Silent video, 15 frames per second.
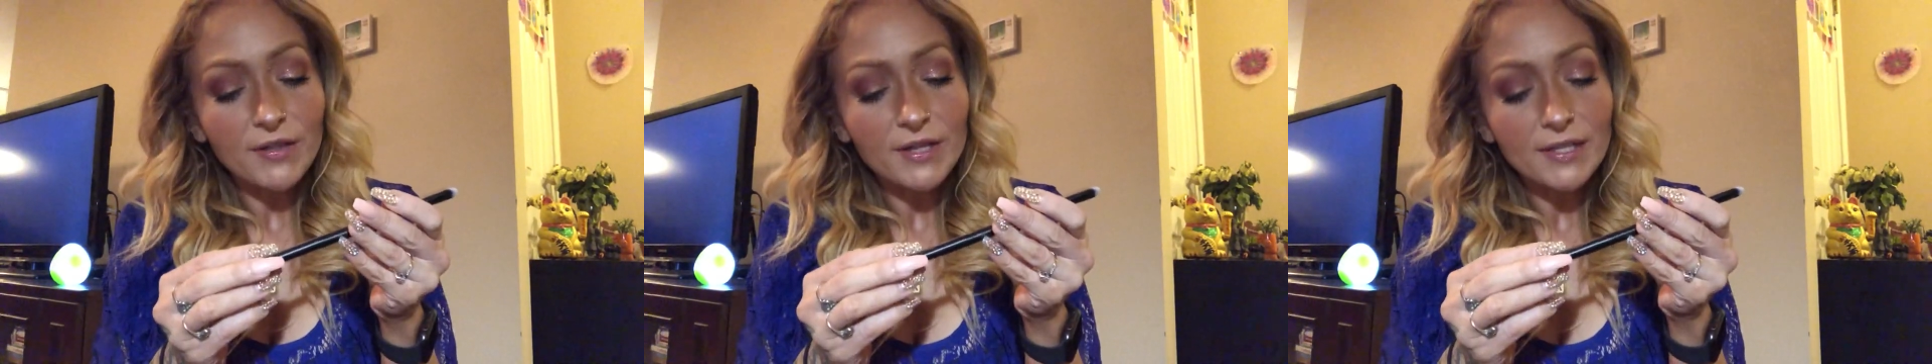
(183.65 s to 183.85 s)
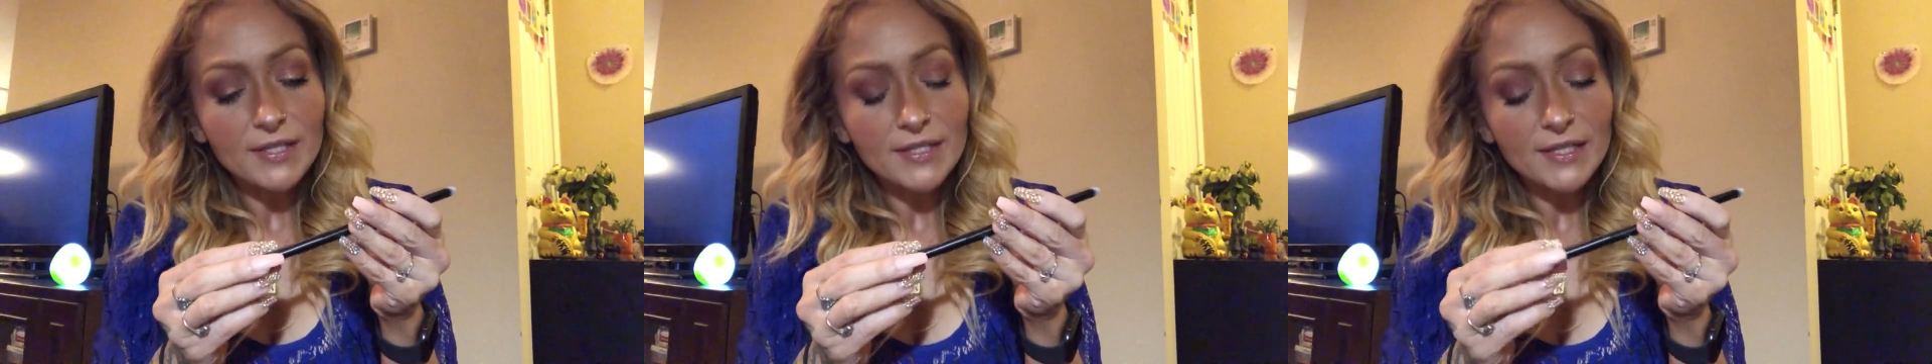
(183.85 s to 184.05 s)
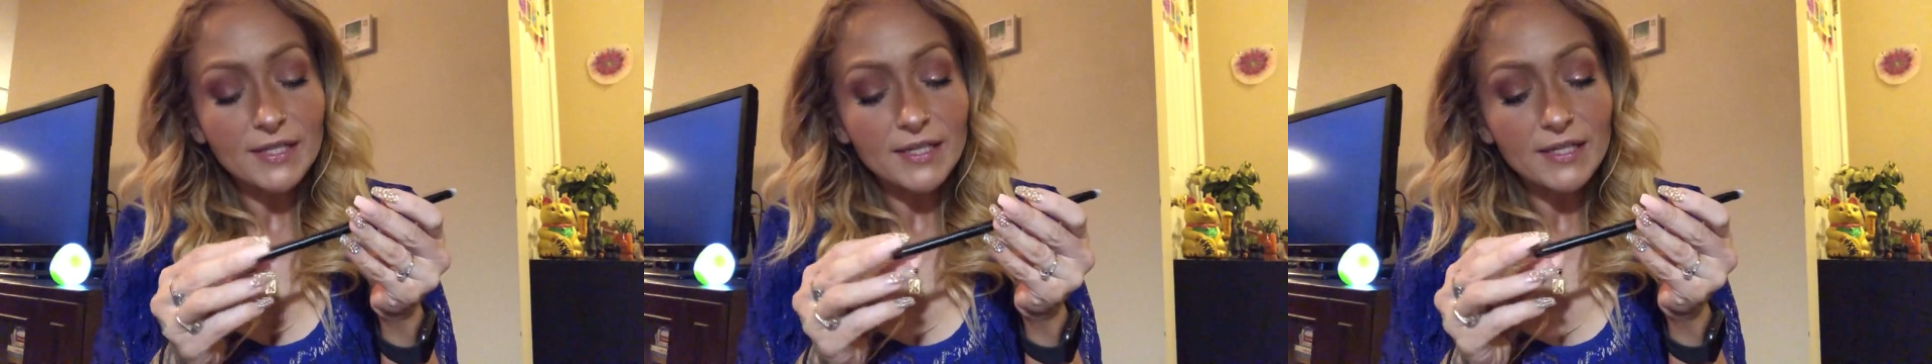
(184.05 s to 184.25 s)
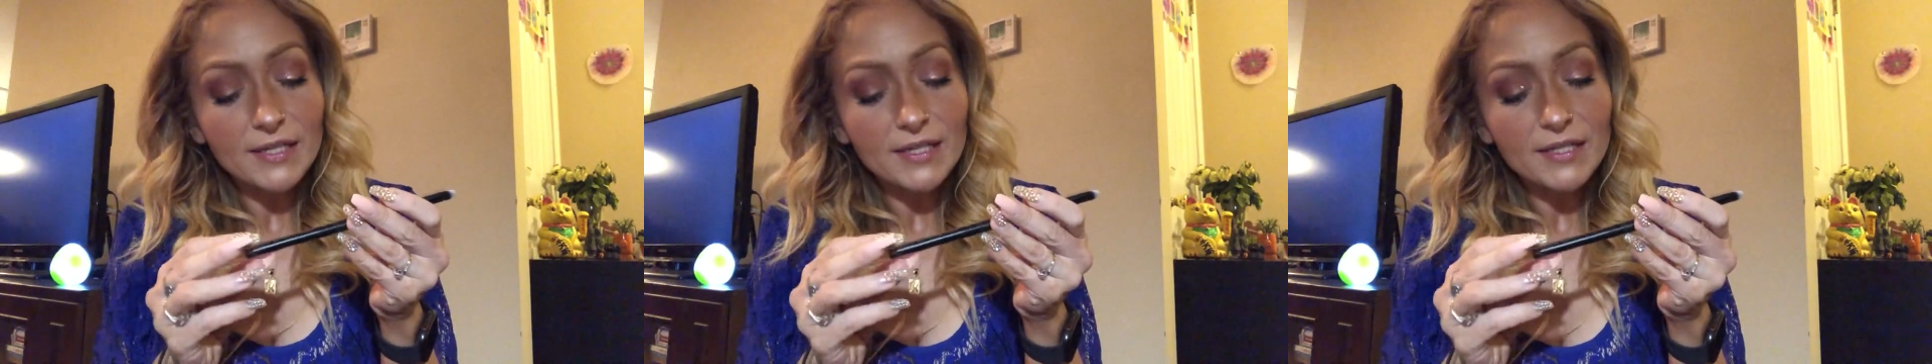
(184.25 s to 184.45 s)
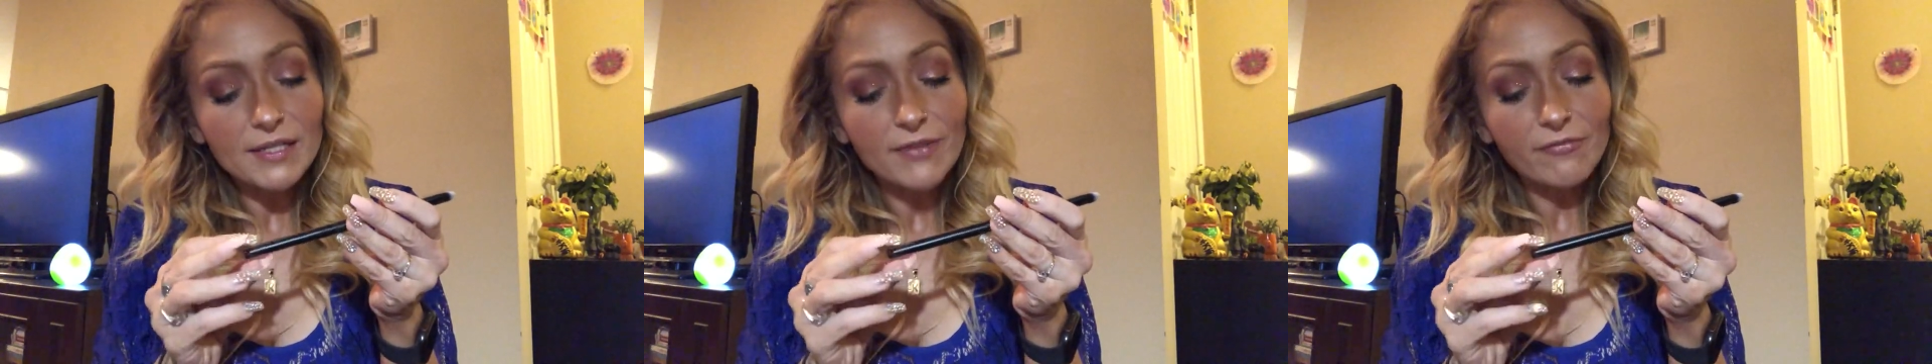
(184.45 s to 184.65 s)
This
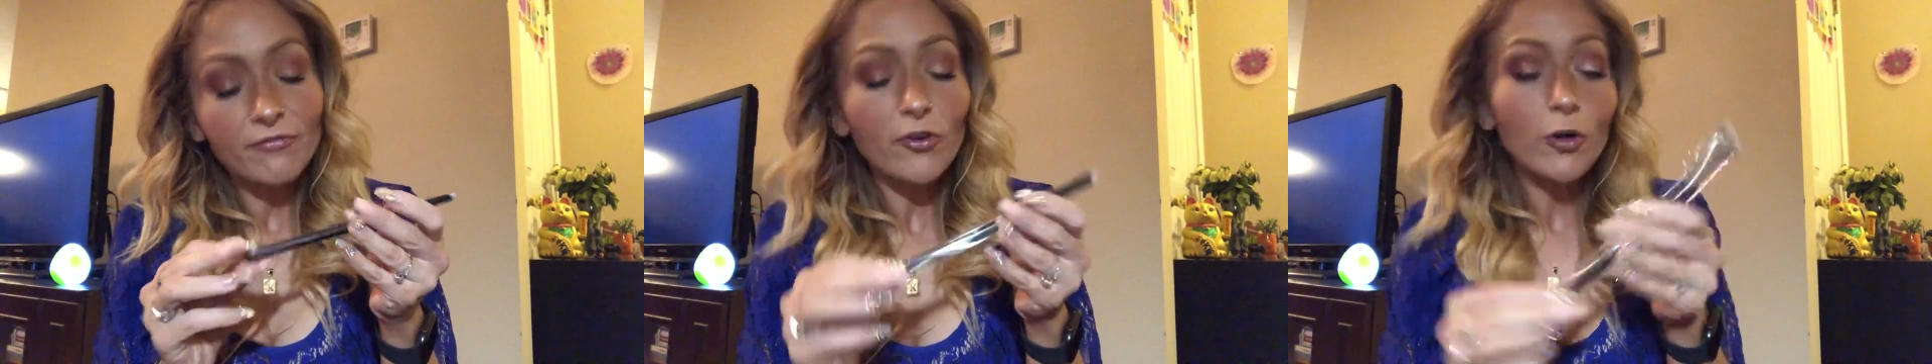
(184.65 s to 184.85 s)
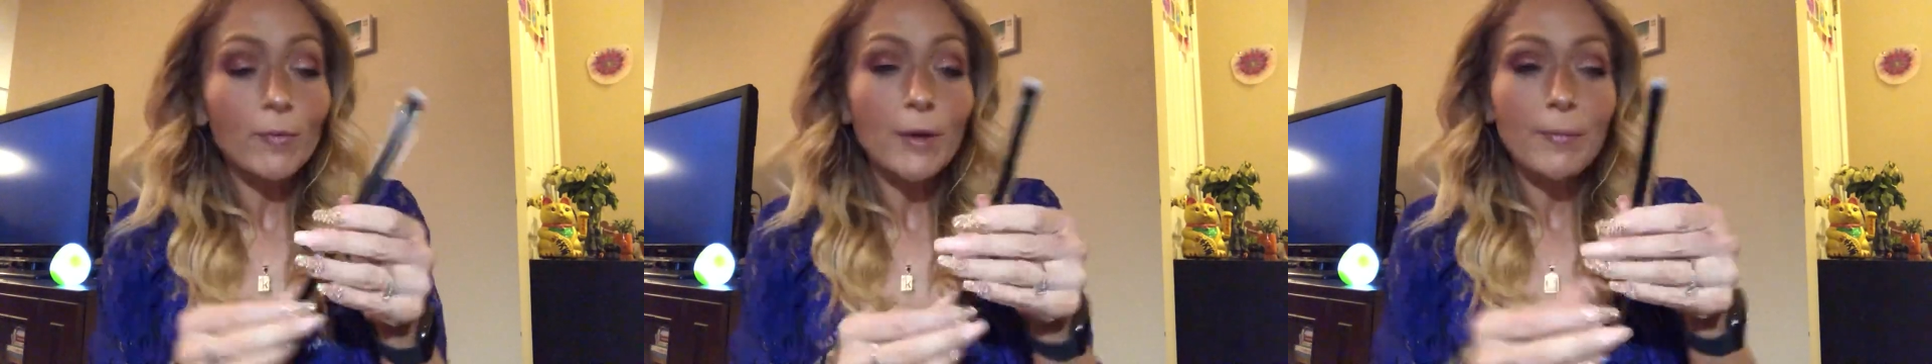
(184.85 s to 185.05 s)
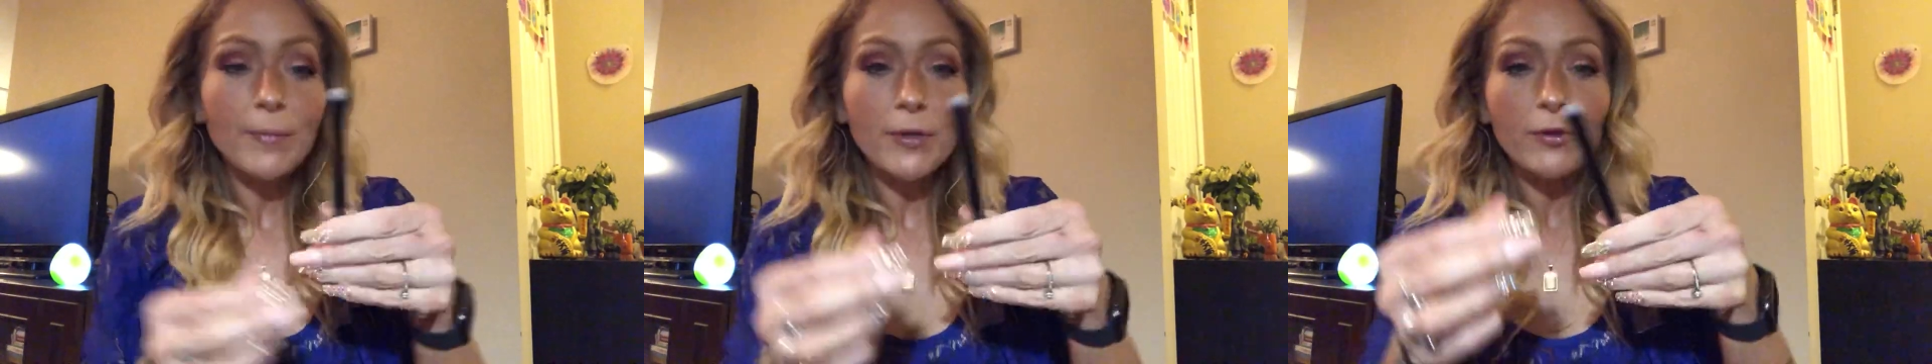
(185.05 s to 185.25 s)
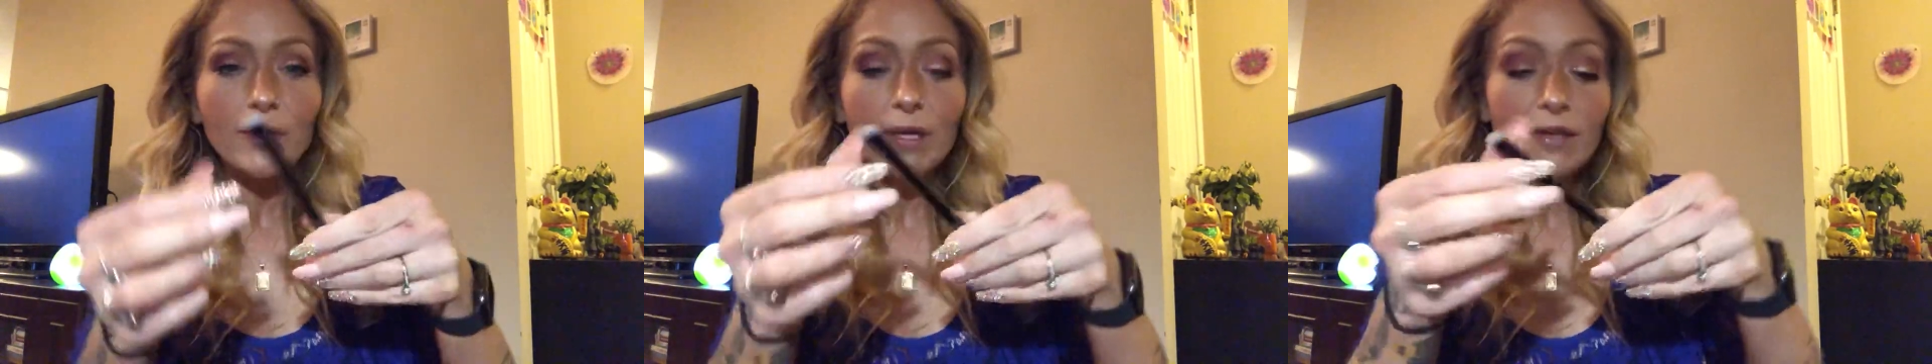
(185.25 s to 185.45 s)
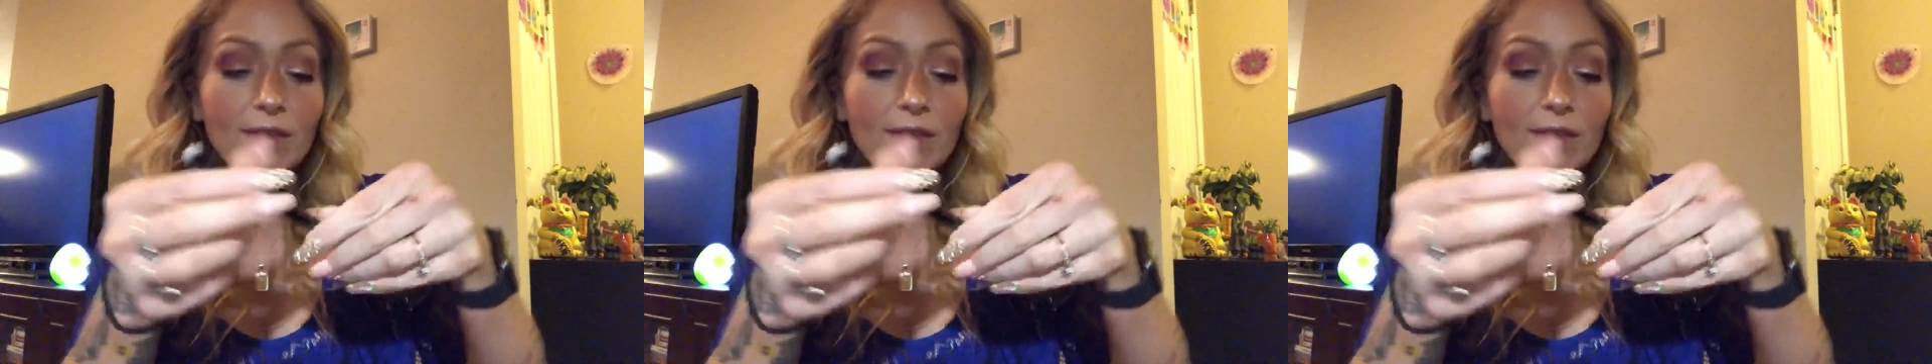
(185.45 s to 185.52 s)
is Farma Beauty.